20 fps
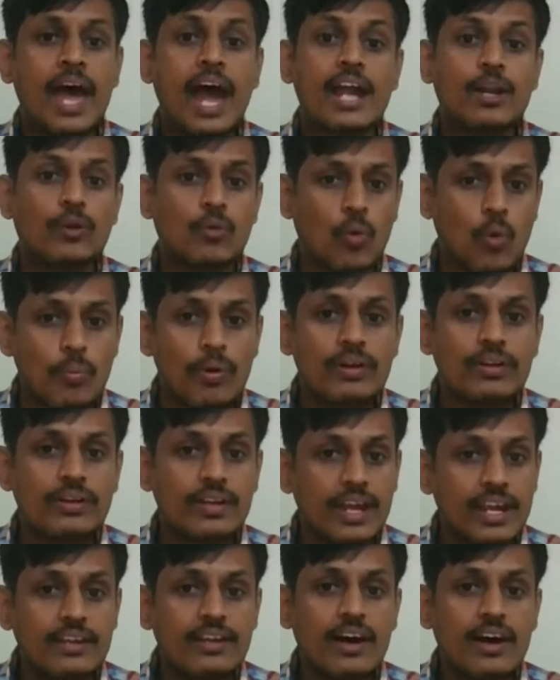and open
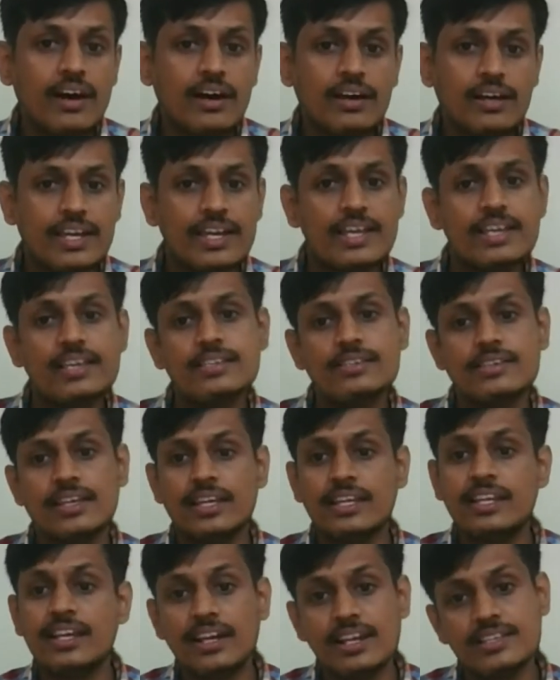data is
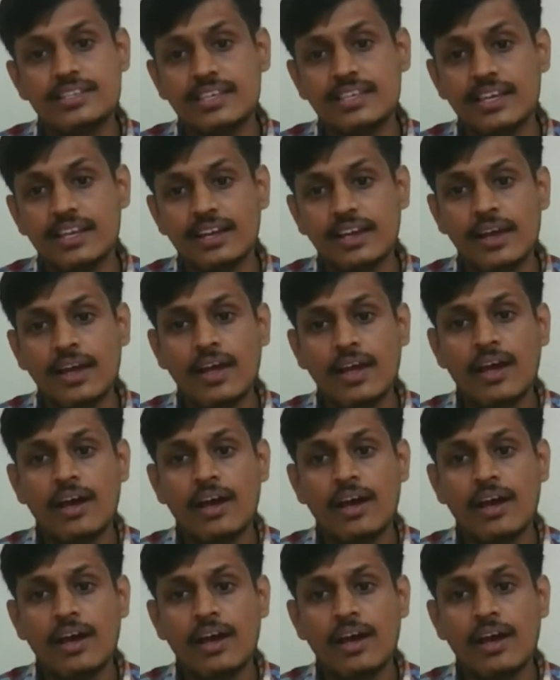increasing